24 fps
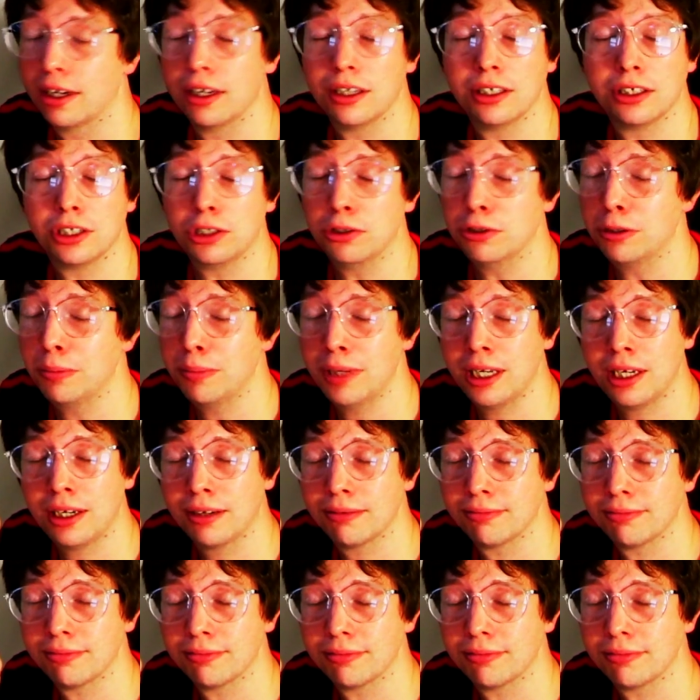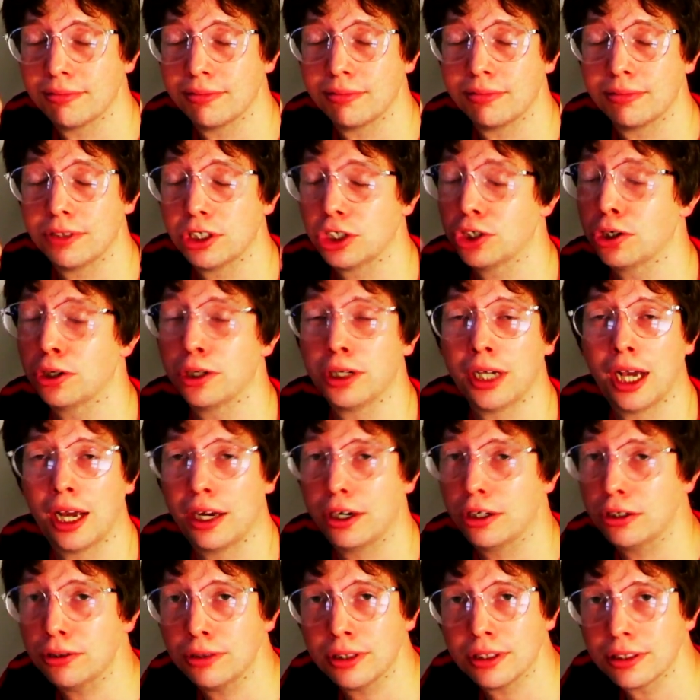it's new to me to show you how to
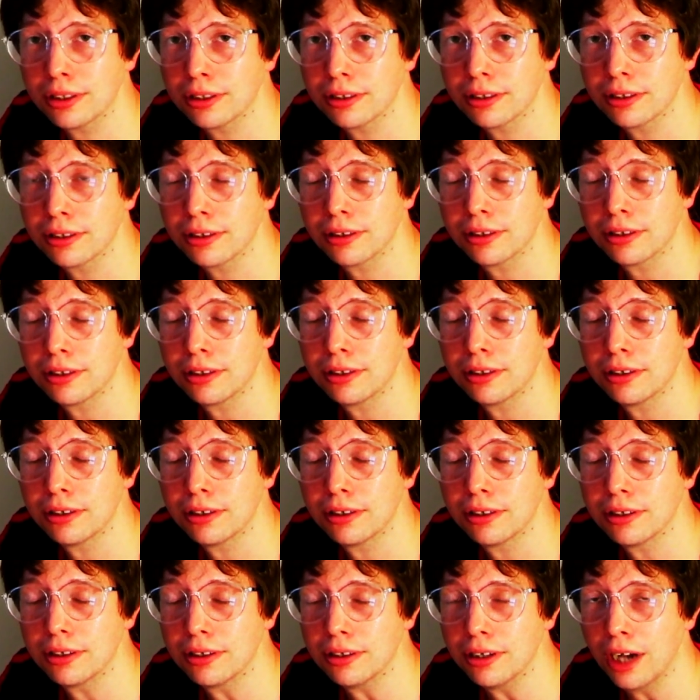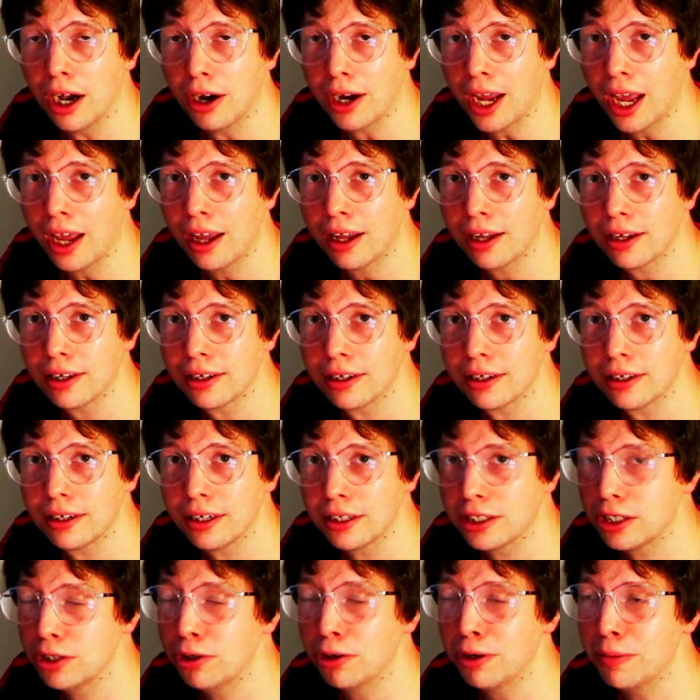do this. Okay,
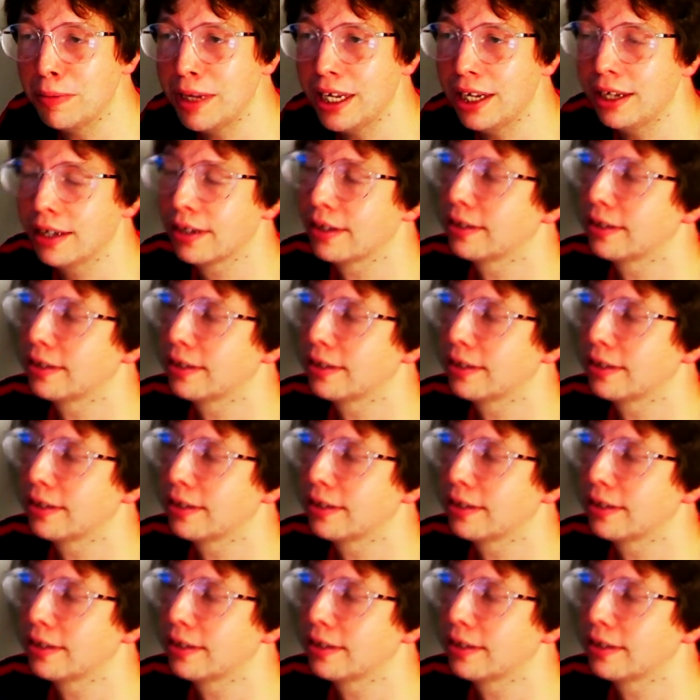it's new to me,